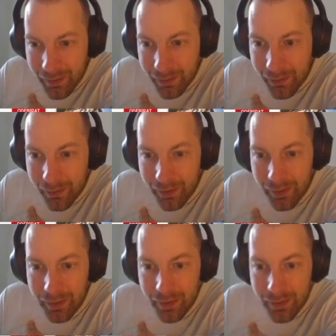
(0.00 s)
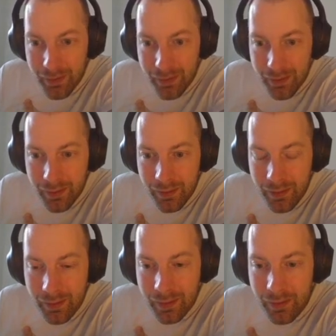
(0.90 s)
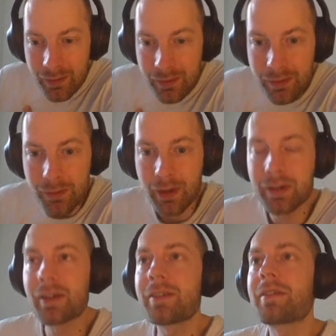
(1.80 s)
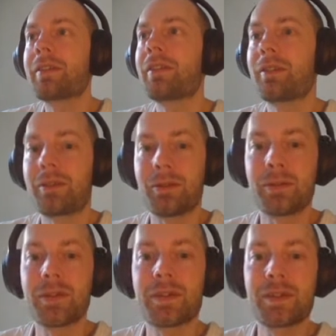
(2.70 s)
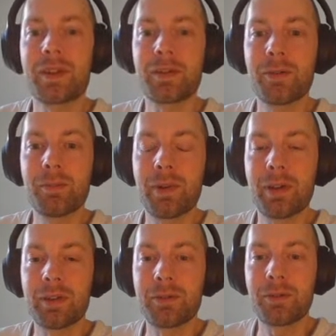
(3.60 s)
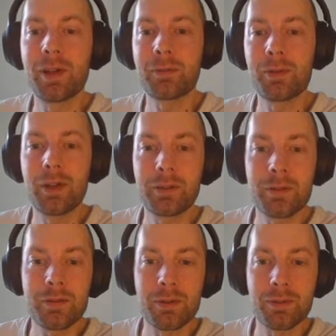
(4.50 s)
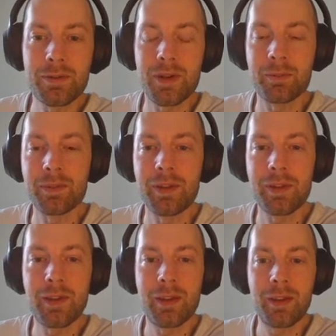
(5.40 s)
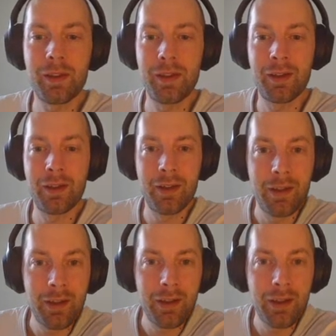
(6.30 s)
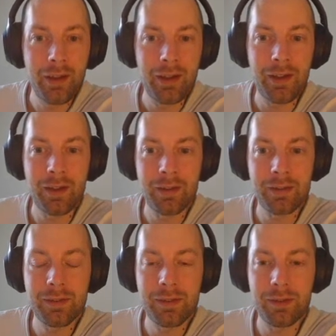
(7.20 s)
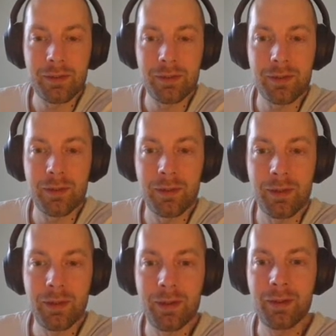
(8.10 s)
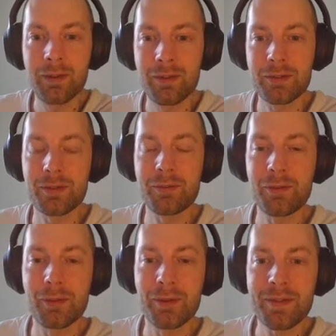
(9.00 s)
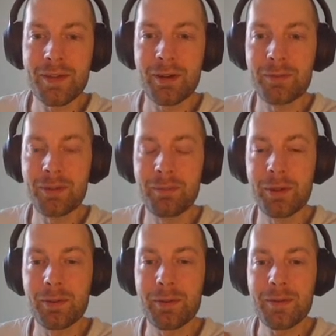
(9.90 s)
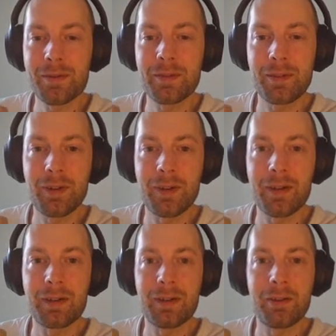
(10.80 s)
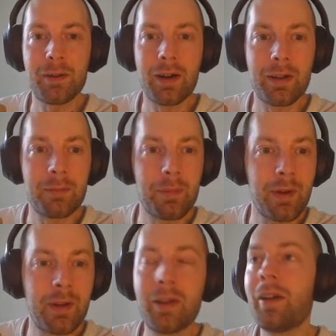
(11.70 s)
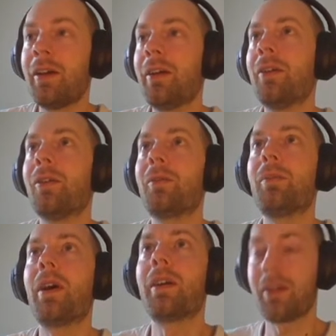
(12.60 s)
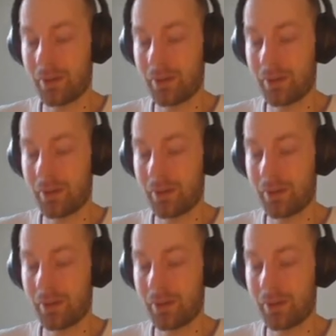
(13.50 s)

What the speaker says: Morning. So hi guys, so this is Jacob and today I would like to show you something, and sorry for the sound because right now I'm on my